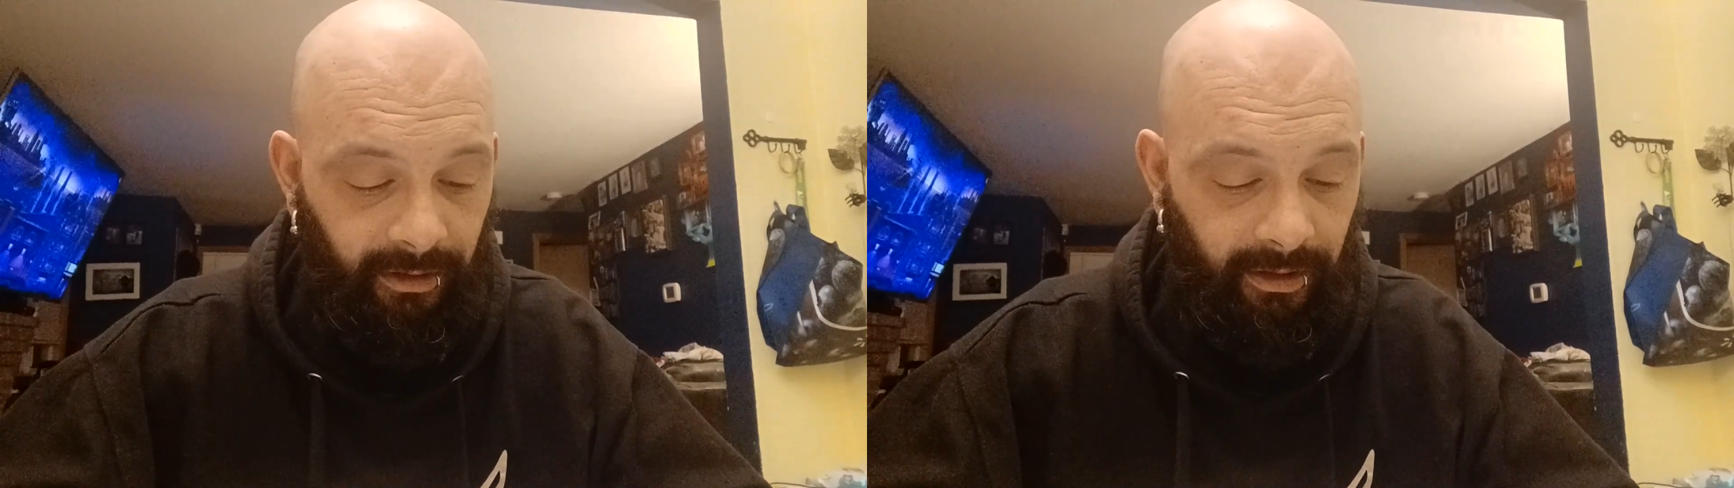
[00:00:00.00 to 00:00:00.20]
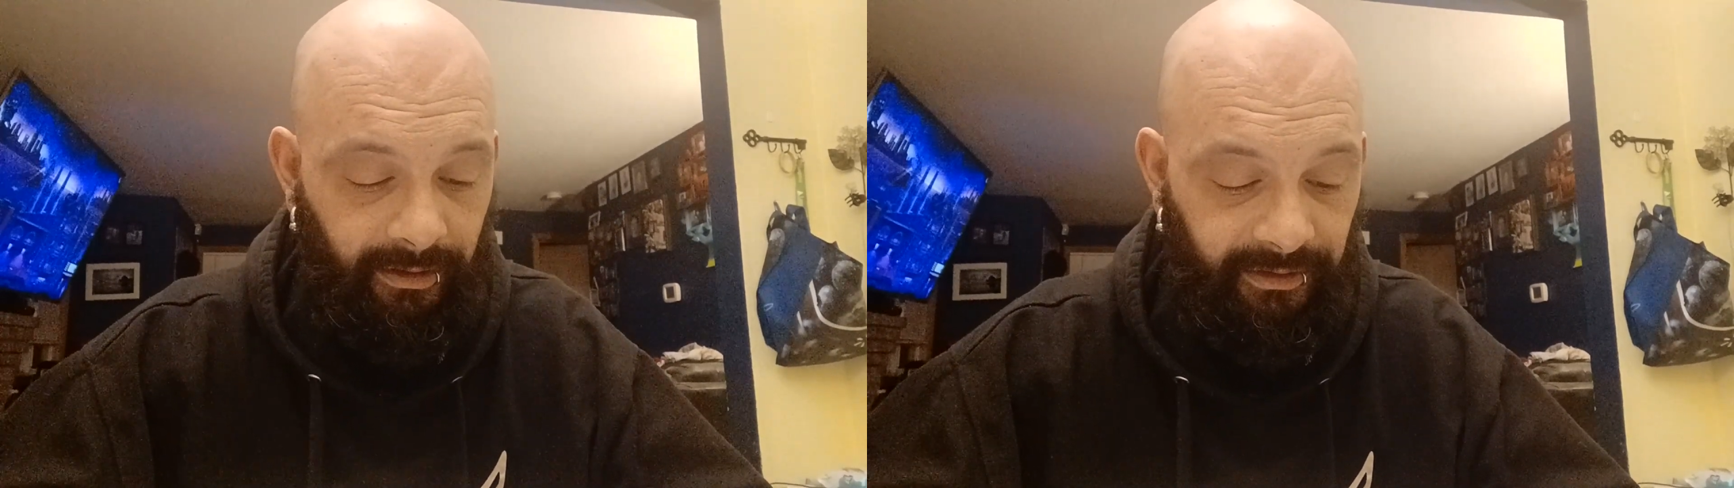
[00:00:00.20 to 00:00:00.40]

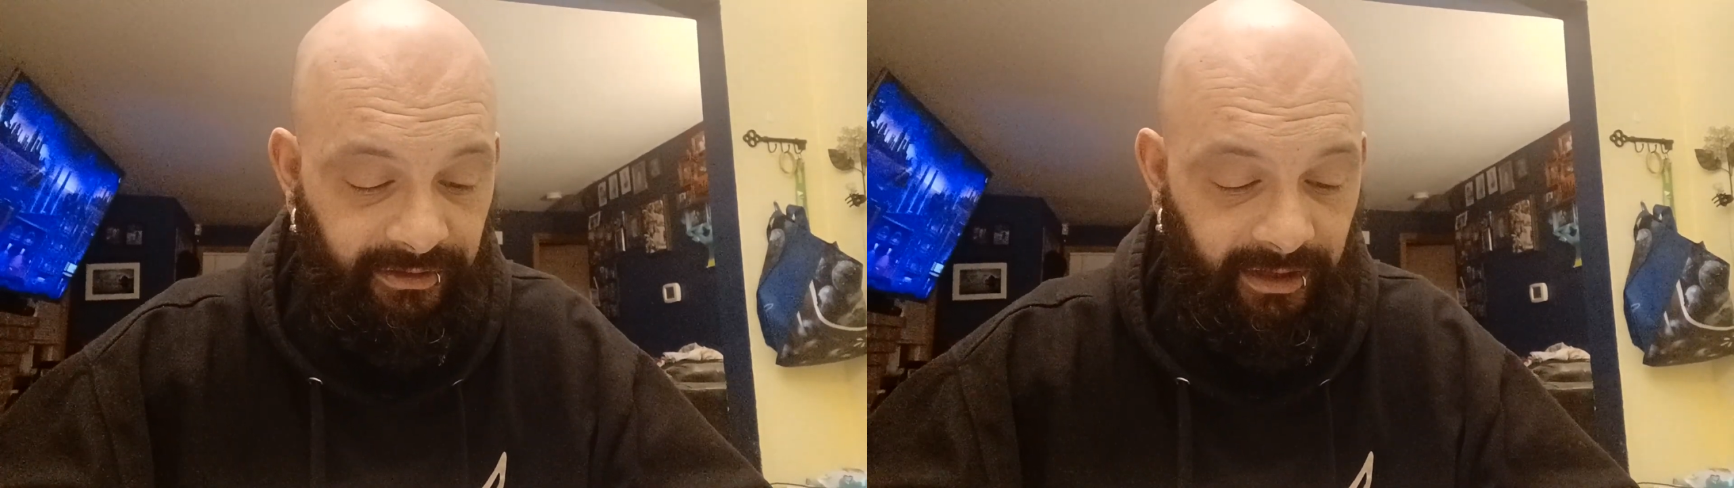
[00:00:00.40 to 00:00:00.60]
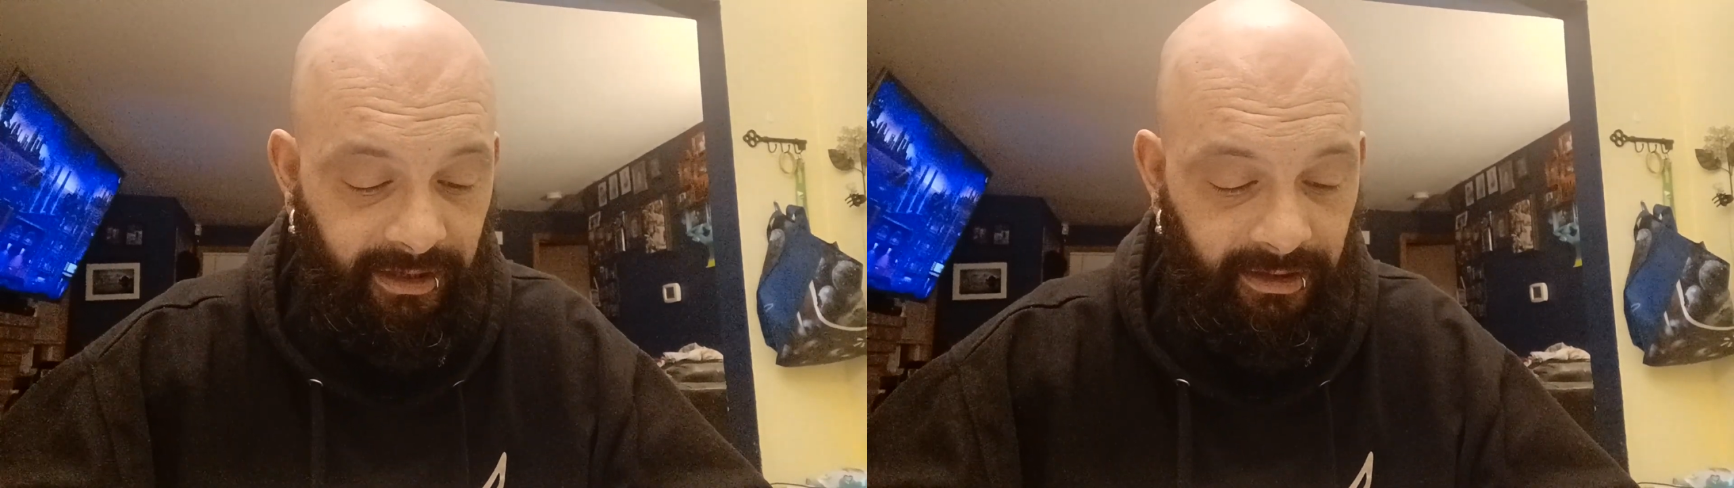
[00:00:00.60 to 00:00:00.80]
in the
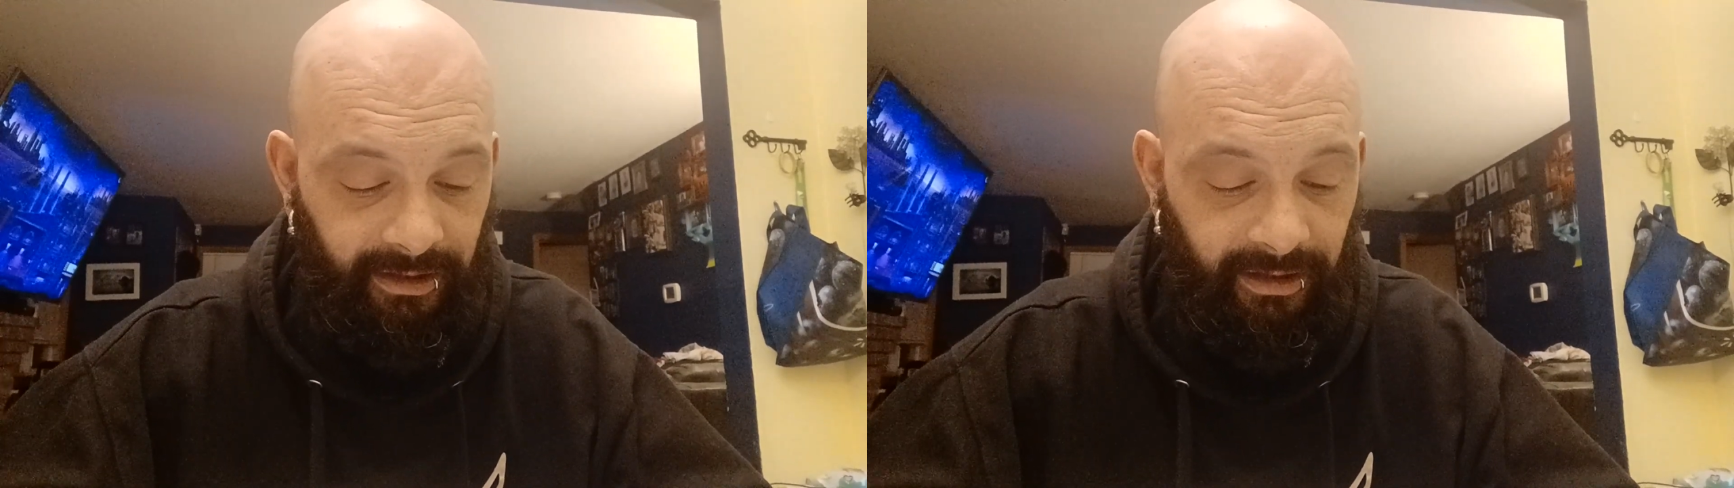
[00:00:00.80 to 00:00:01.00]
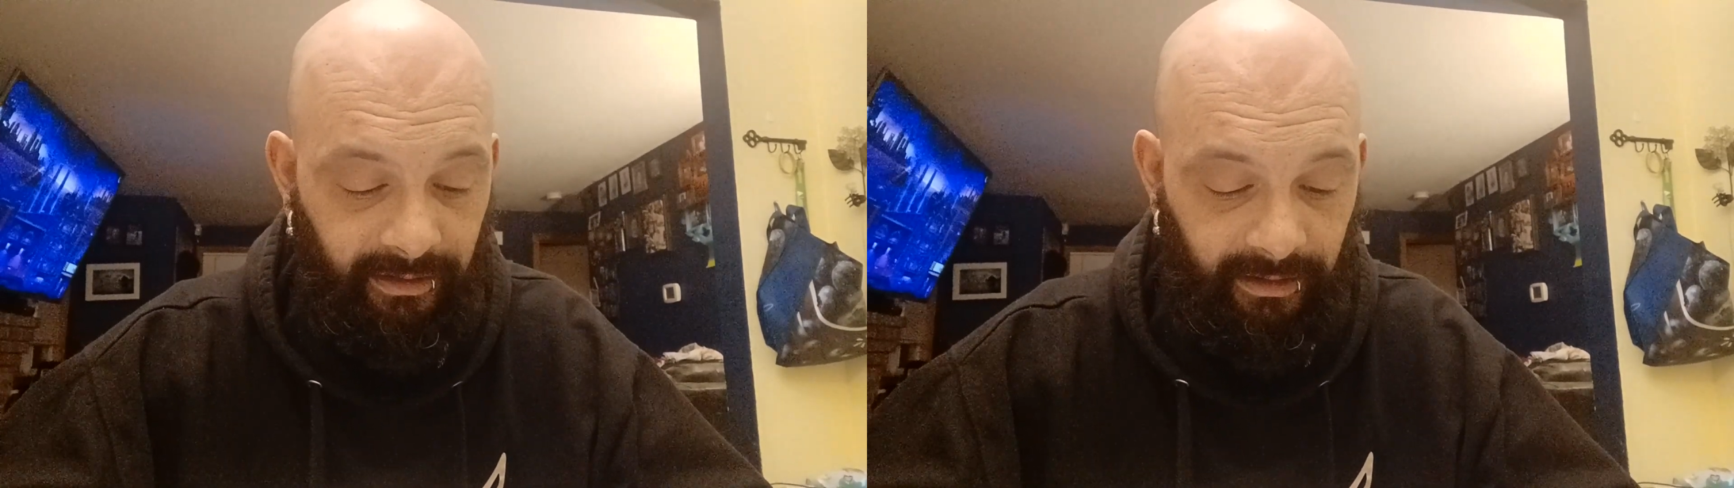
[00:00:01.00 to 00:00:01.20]
2nd
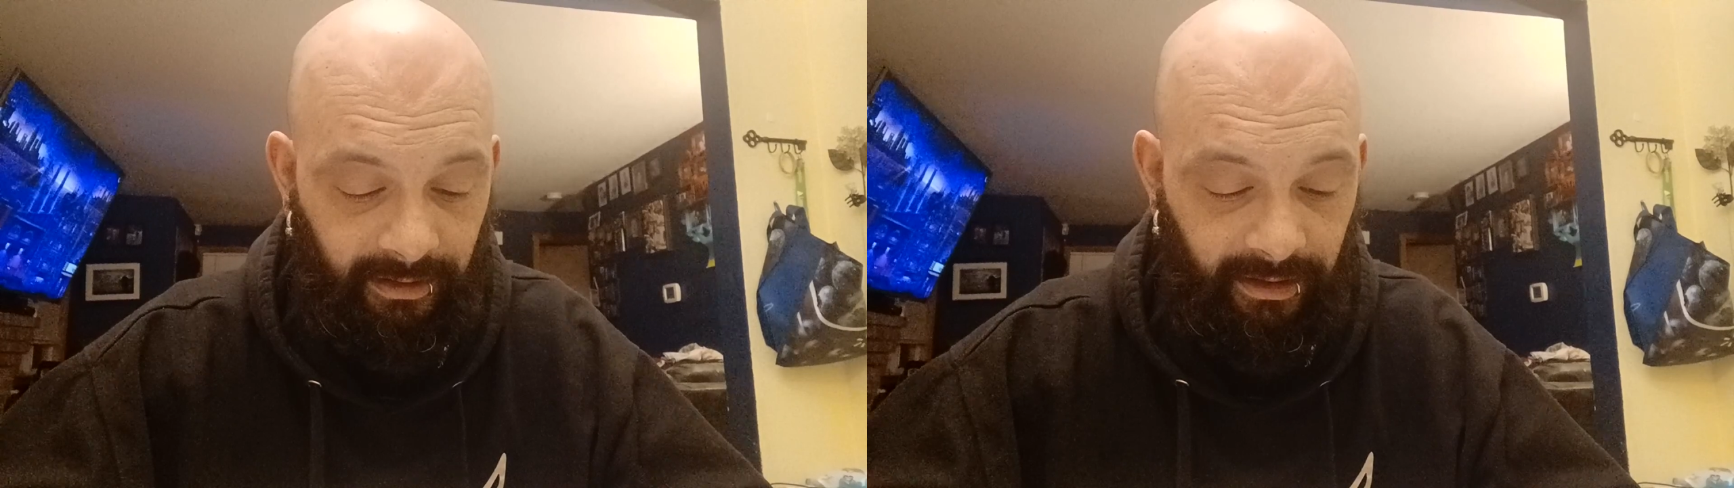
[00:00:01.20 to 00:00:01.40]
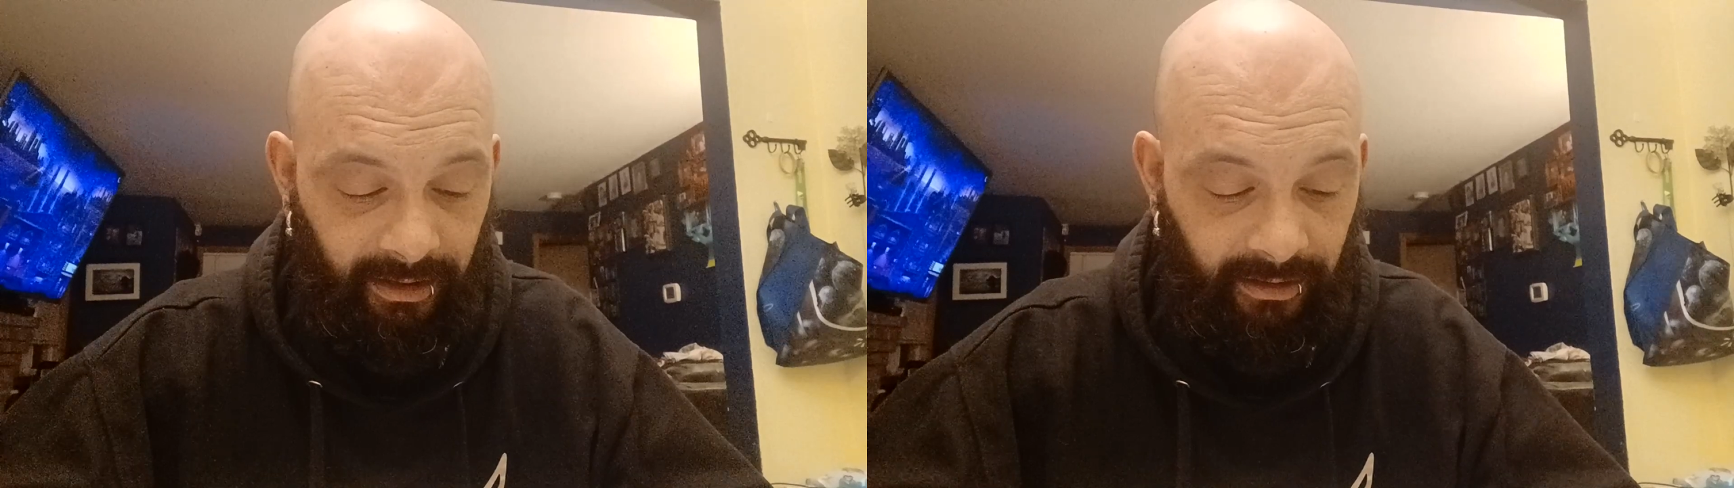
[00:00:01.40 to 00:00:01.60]
year that
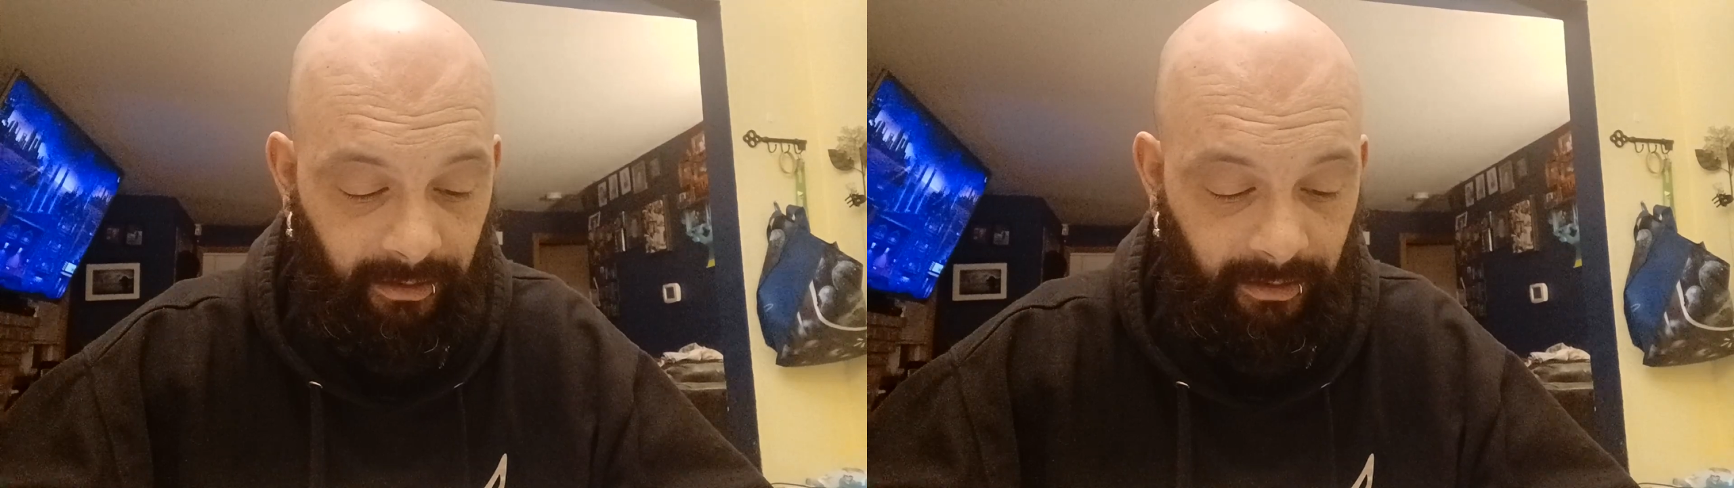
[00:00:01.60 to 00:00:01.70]
they had